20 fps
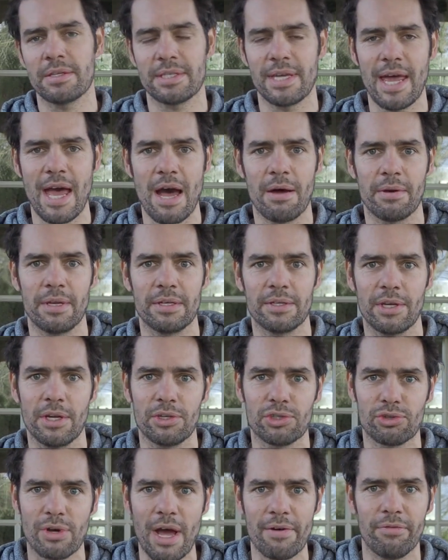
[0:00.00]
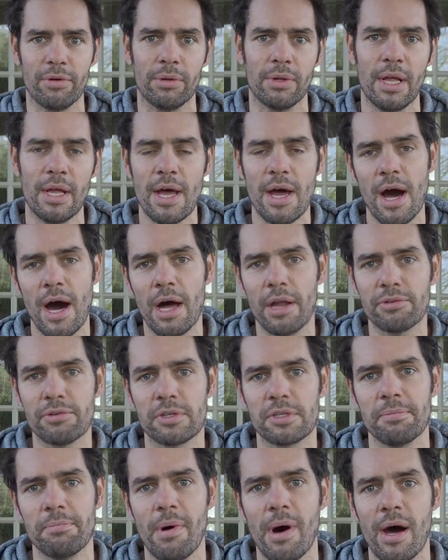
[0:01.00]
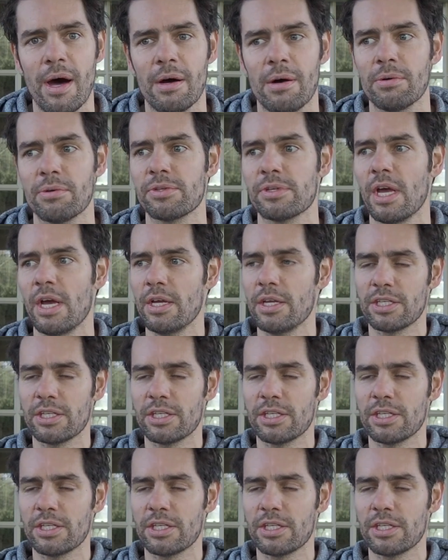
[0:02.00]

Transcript: town and travel hundreds of miles